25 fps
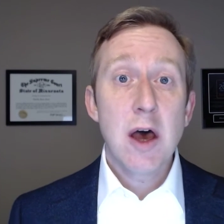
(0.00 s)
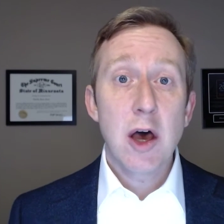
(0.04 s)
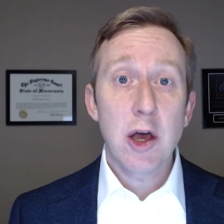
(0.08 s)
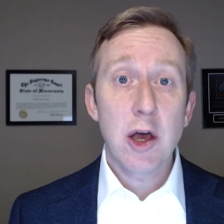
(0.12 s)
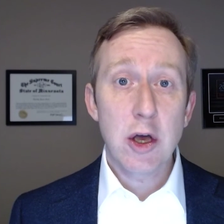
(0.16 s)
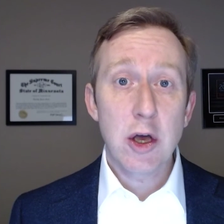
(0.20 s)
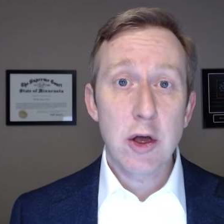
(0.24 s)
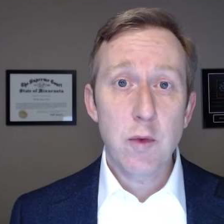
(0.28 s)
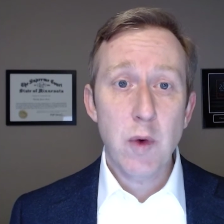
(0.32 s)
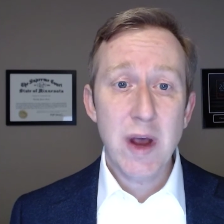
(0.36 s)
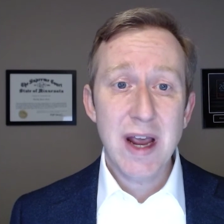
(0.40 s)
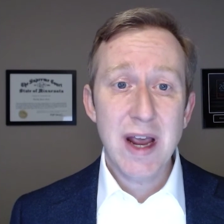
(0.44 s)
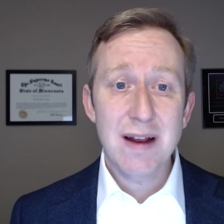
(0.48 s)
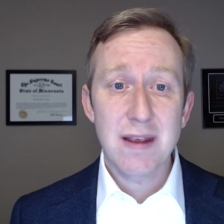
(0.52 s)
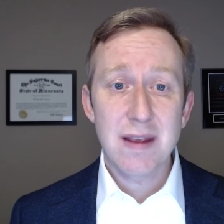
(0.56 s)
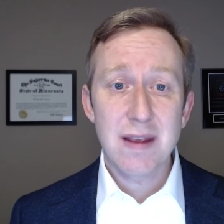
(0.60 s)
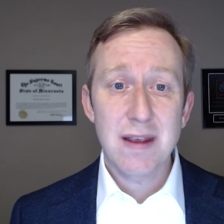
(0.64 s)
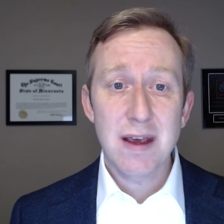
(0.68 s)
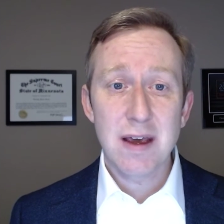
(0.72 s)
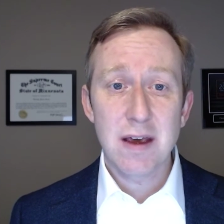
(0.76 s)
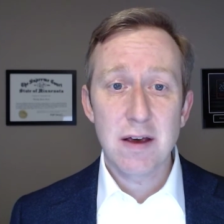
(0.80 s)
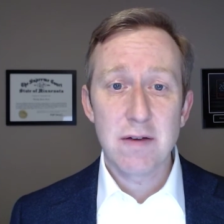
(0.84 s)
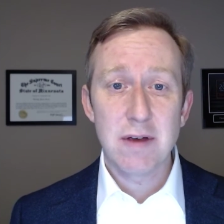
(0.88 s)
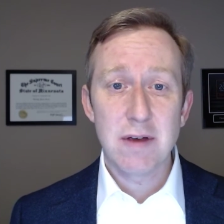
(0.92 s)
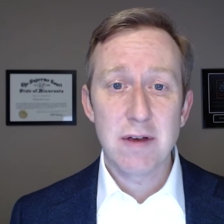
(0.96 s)
A good way to
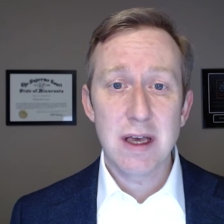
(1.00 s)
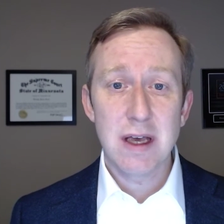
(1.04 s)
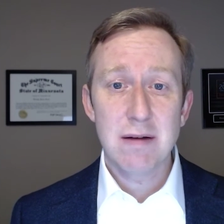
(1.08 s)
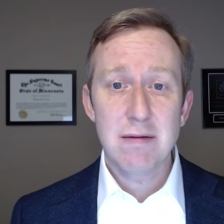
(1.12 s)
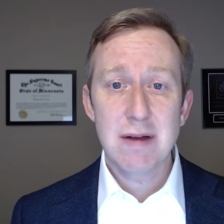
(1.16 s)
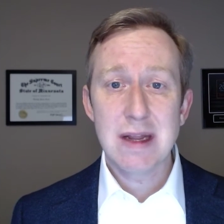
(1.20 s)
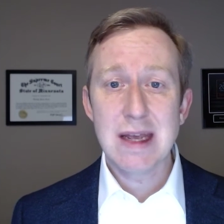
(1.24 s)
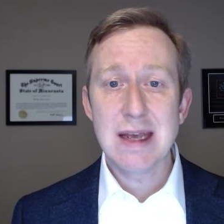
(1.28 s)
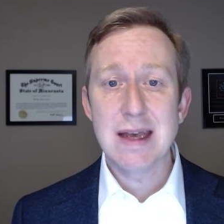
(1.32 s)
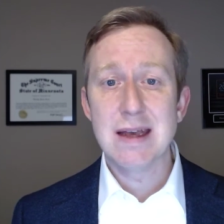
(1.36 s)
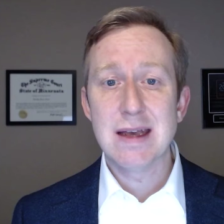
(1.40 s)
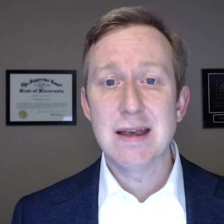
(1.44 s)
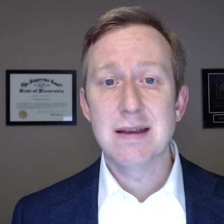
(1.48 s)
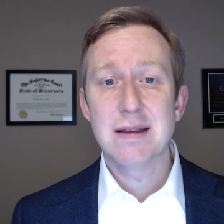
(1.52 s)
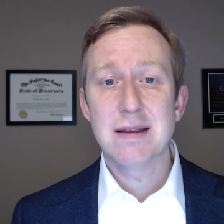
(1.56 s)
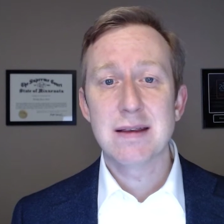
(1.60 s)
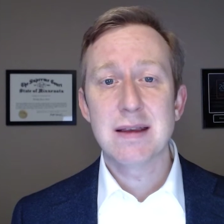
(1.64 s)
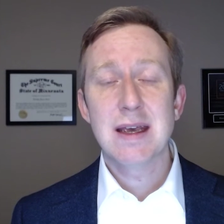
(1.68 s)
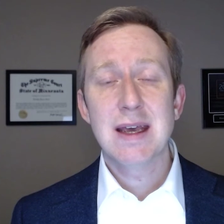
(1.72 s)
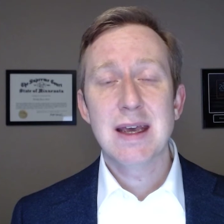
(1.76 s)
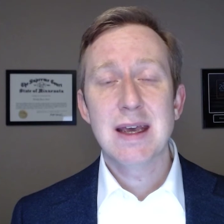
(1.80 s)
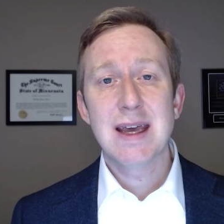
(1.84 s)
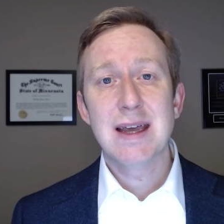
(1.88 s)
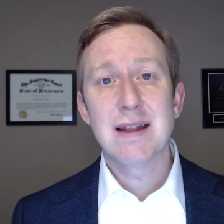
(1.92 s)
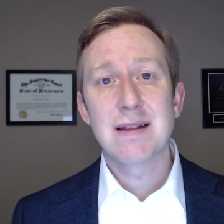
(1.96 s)
think of it
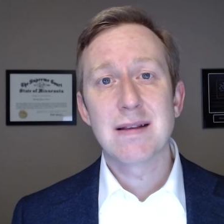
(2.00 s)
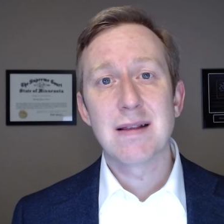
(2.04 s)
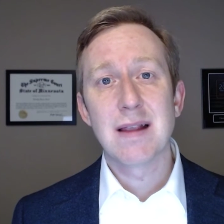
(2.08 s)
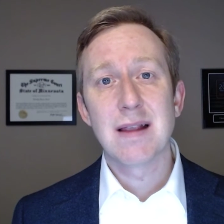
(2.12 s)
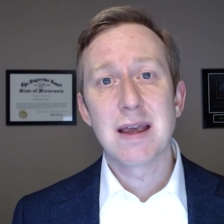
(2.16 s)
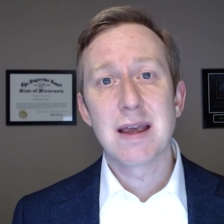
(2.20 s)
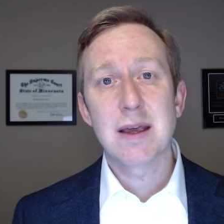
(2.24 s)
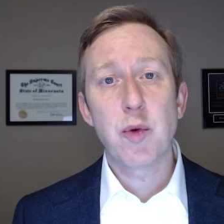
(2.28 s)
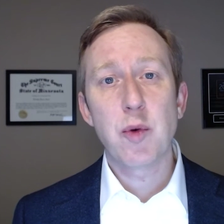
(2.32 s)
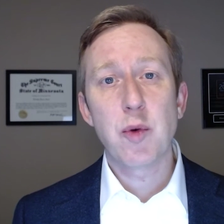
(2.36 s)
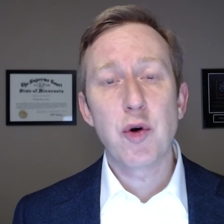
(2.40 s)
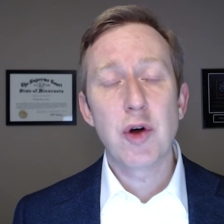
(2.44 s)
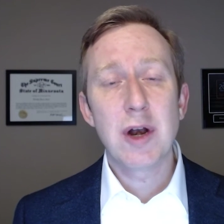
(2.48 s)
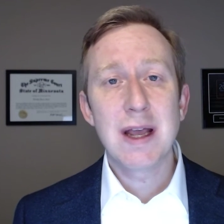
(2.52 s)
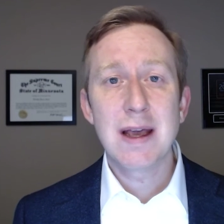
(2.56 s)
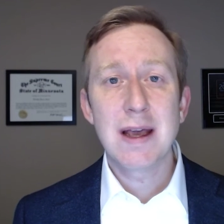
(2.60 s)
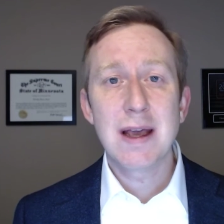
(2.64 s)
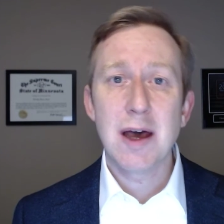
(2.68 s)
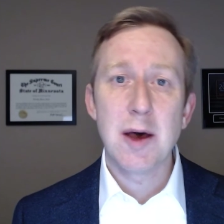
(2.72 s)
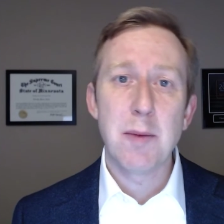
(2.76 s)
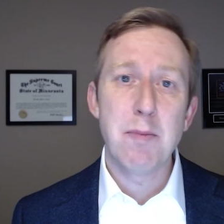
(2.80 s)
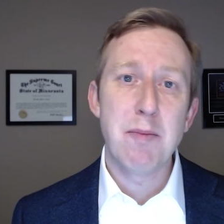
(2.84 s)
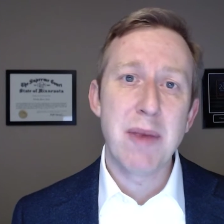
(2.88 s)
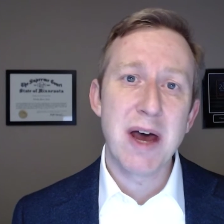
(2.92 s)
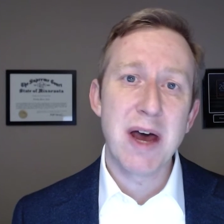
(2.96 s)
is it's like
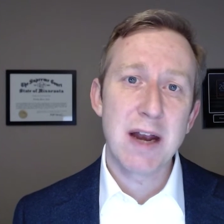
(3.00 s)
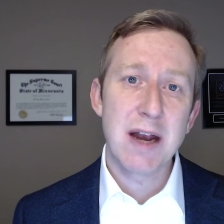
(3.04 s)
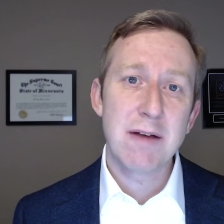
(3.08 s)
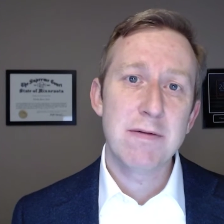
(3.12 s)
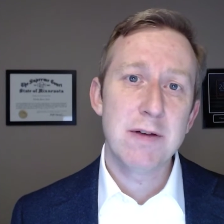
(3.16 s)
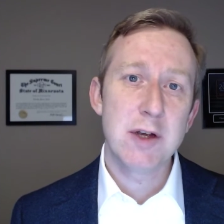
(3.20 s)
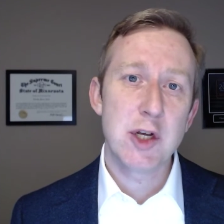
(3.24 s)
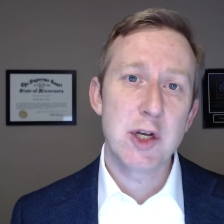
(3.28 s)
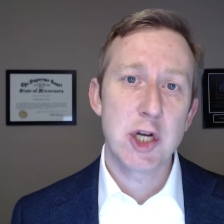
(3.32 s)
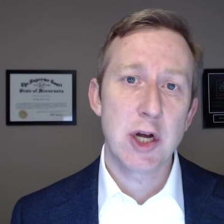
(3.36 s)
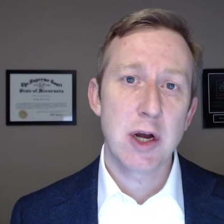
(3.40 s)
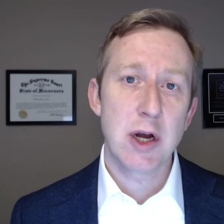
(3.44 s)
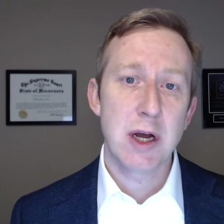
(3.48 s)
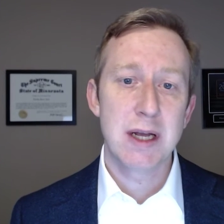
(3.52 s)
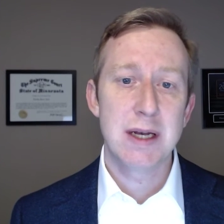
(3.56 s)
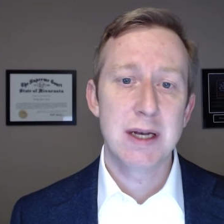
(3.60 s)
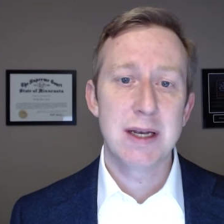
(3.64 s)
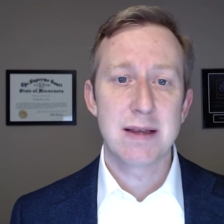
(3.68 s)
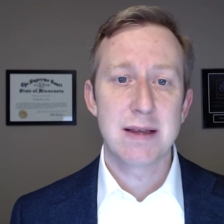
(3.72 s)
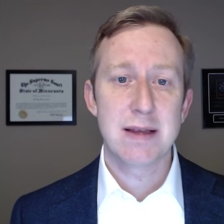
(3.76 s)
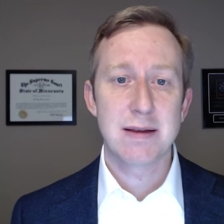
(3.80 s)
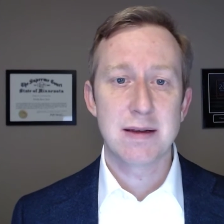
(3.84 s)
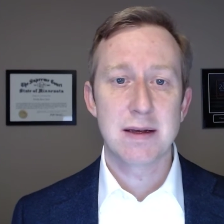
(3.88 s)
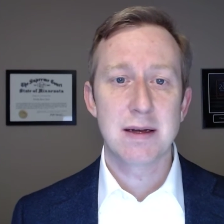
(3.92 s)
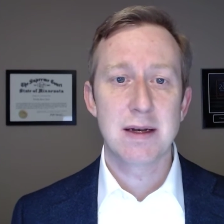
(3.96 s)
putting a beneficiary
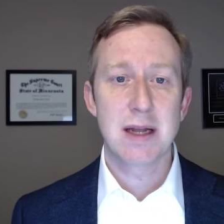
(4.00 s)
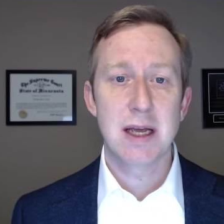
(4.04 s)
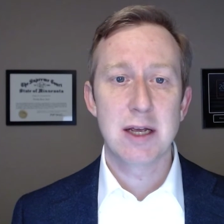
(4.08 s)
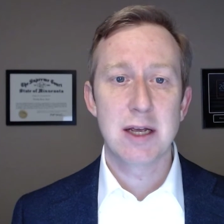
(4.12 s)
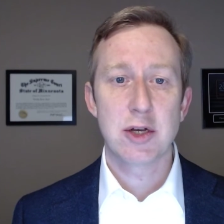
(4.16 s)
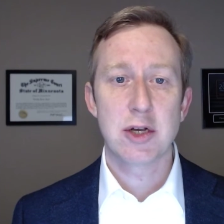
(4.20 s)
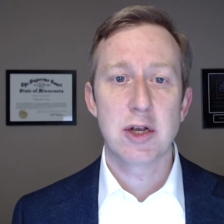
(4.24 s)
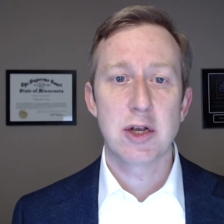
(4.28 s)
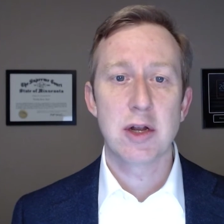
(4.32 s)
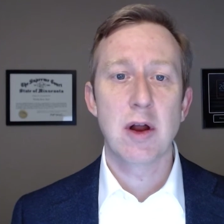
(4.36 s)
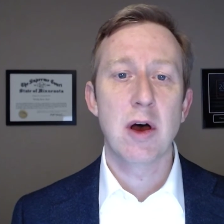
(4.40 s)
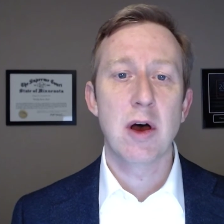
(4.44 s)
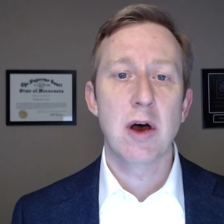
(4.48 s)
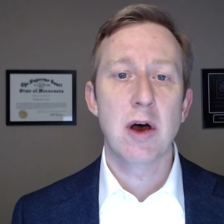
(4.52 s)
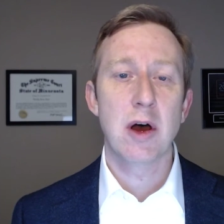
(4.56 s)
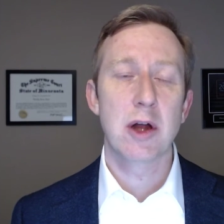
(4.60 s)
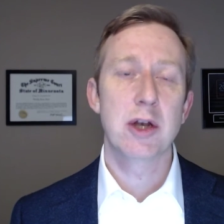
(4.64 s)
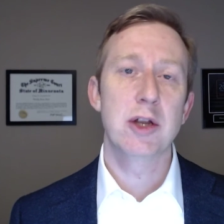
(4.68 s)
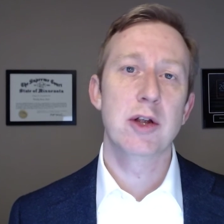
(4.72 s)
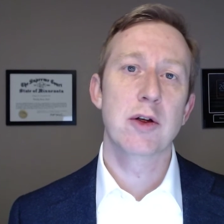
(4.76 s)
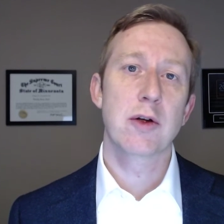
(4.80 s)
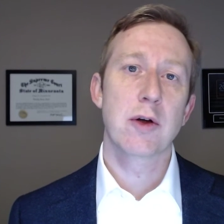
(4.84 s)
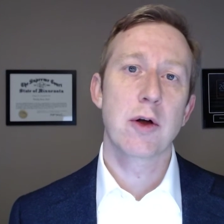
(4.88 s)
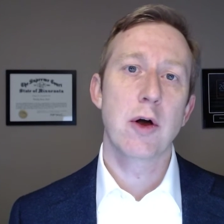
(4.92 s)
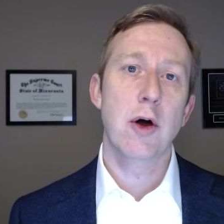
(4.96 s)
designation
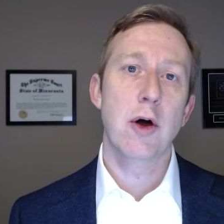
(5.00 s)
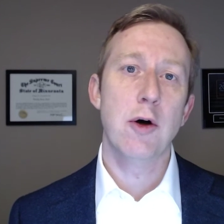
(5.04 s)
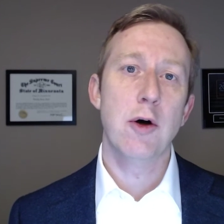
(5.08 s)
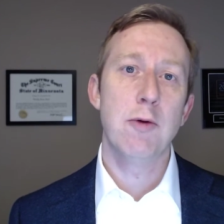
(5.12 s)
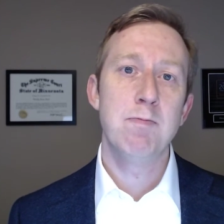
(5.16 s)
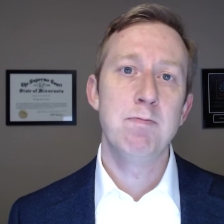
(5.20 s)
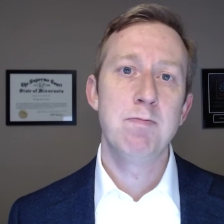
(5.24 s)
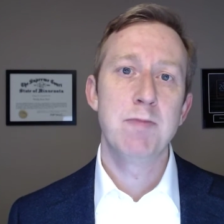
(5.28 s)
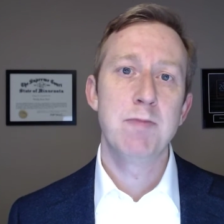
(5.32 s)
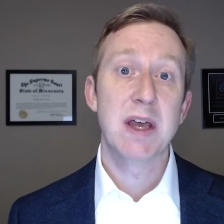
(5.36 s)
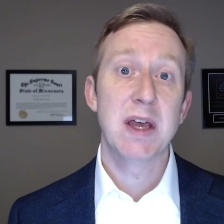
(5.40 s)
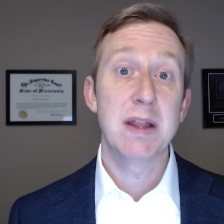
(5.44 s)
on your home.